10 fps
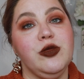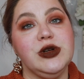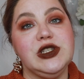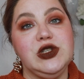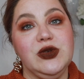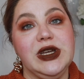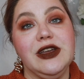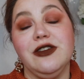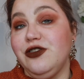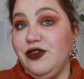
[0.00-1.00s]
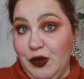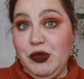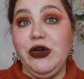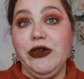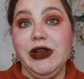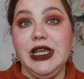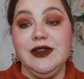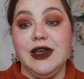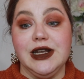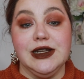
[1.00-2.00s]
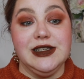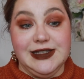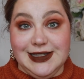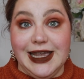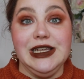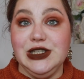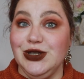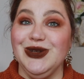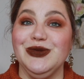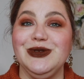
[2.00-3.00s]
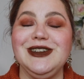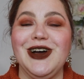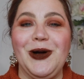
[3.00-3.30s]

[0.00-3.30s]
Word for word: was doing in February, then stay tuned.